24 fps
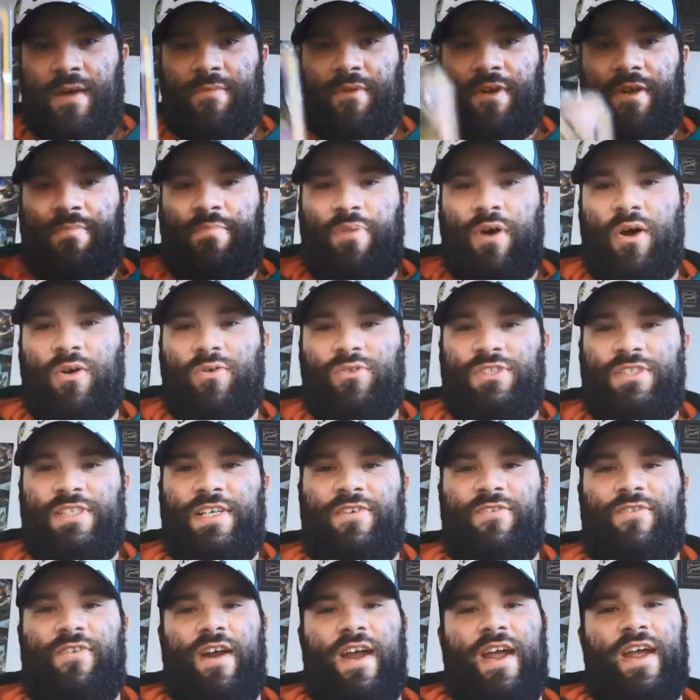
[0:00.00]
I'm going to
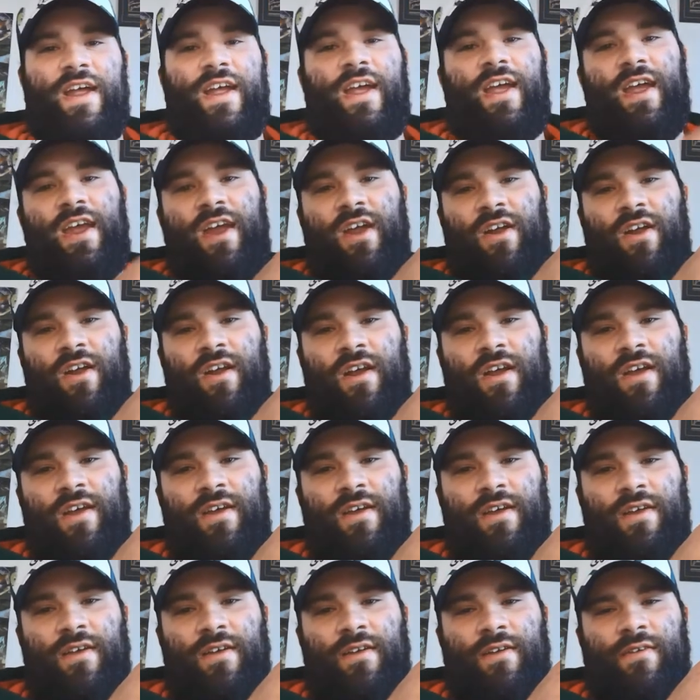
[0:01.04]
post it right here.
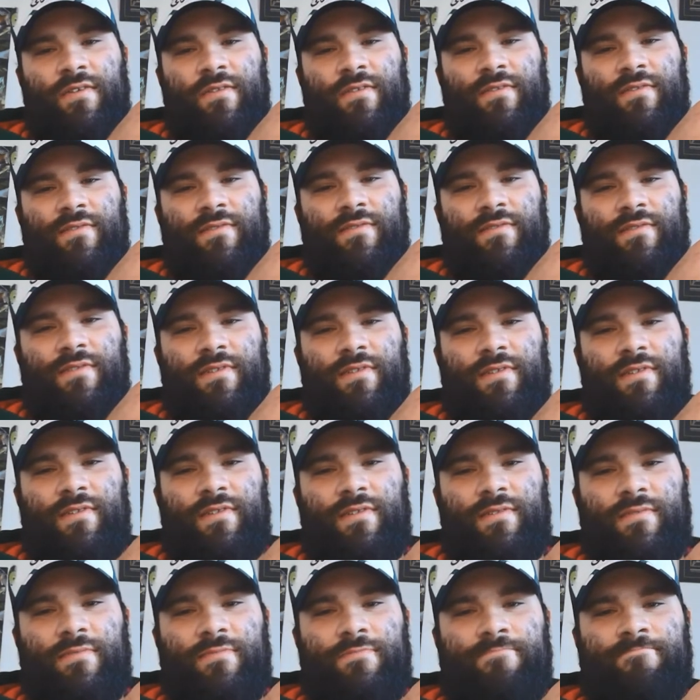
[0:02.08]

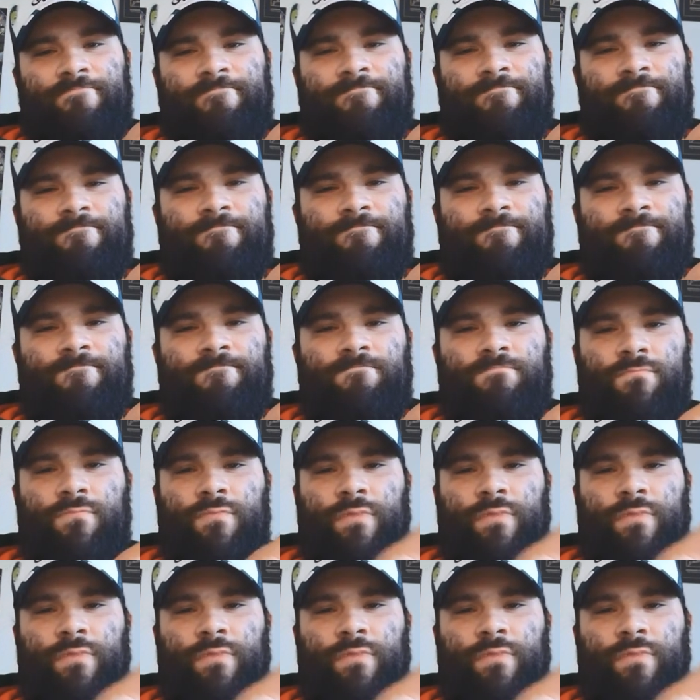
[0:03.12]
Uh, hmm.